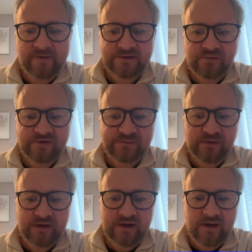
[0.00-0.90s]
dismal
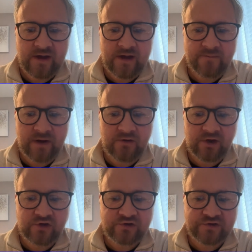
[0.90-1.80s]
display by
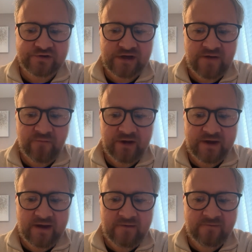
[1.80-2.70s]
Rangers at the
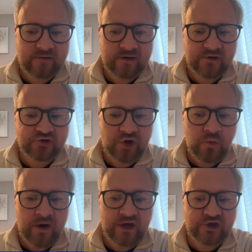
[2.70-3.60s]
weekend,
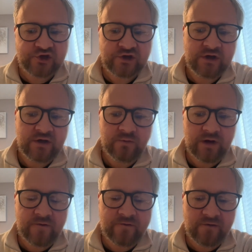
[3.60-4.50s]
drawing one each
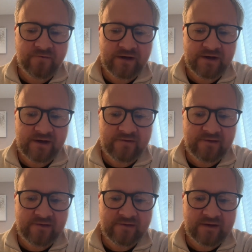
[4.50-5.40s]
with Dundee
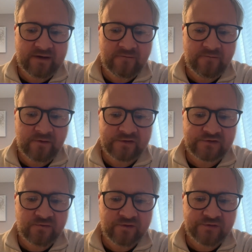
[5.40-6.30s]
United in the
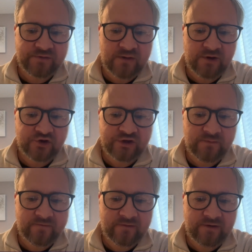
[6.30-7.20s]
Scottish
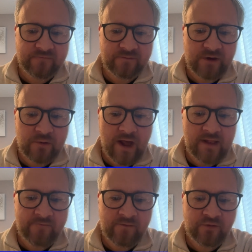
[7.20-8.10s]
Premiership to leave them now at
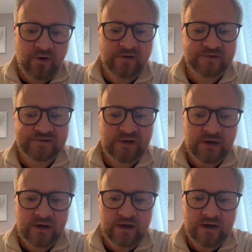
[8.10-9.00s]
11 points
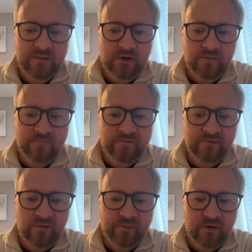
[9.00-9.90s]
off the
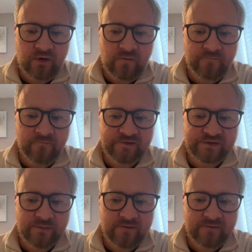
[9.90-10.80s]
top of the
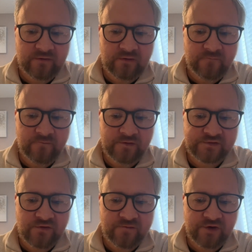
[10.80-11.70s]
summit of the
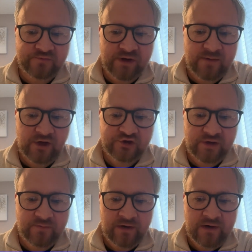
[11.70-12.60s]
Scottish
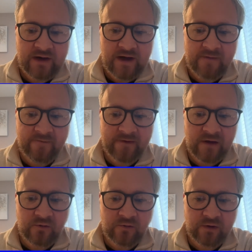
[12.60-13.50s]
Premiership, and
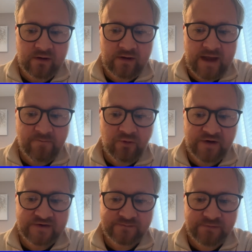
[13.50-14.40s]
now 8
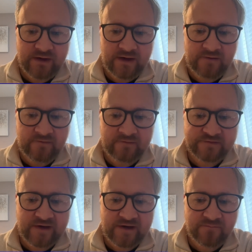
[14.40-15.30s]
points behind
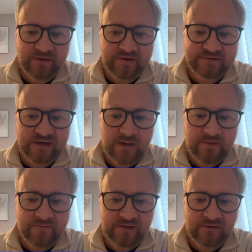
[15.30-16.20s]
second placed
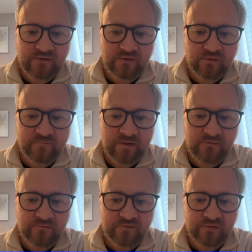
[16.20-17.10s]
Aberdeen, who
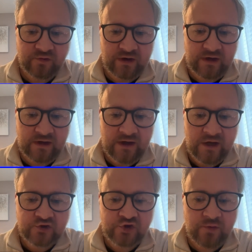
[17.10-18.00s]
fell to a
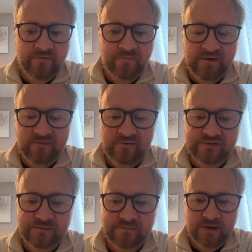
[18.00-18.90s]
2-1 defeat
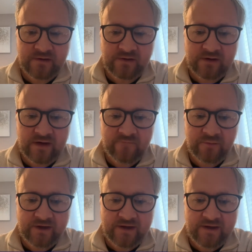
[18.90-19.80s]
to Mirren at
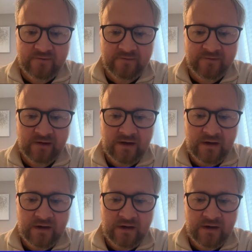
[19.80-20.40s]
the weekend.